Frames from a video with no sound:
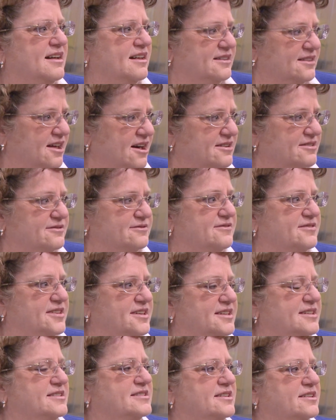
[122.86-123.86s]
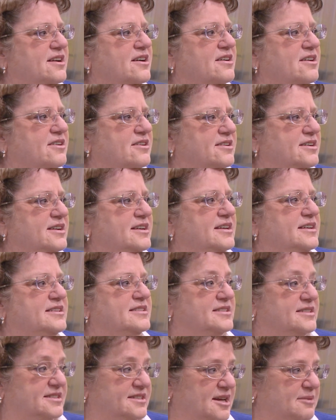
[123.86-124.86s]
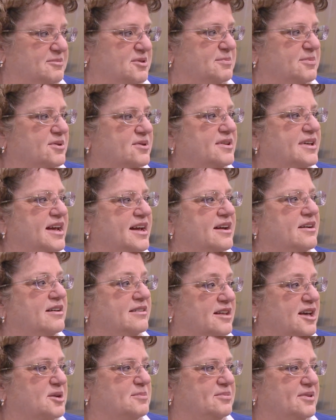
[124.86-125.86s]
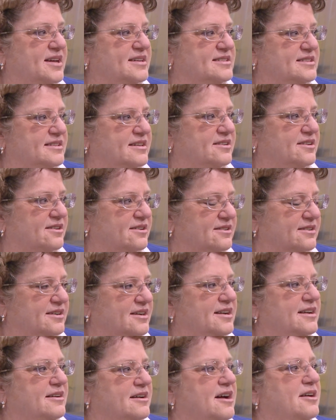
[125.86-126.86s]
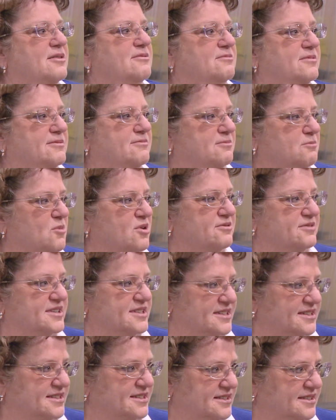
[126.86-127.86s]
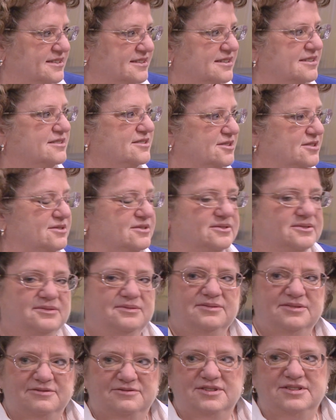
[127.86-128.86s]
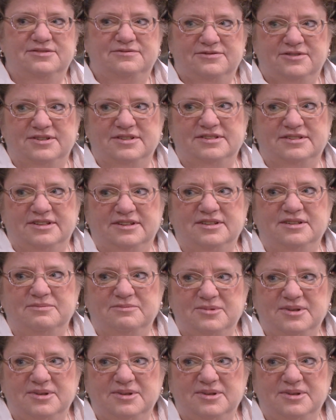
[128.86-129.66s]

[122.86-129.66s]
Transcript: a lot of things that are susceptible and a lot of plants that are uh, more resistant to the sure. verticillium